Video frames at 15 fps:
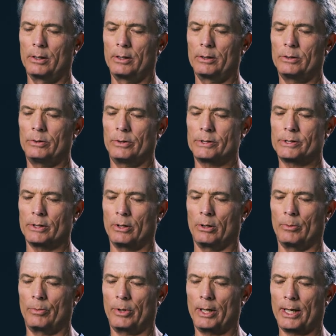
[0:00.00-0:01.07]
to the
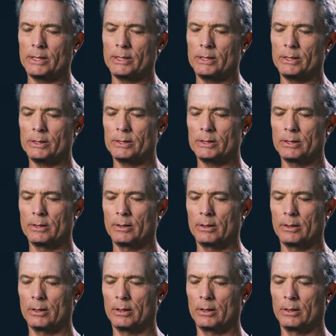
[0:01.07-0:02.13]
solar plexus,
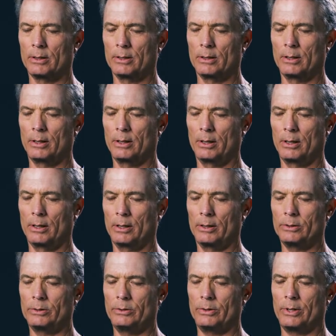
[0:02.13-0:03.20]

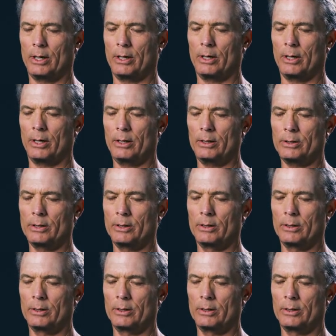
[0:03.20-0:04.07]
to the heart,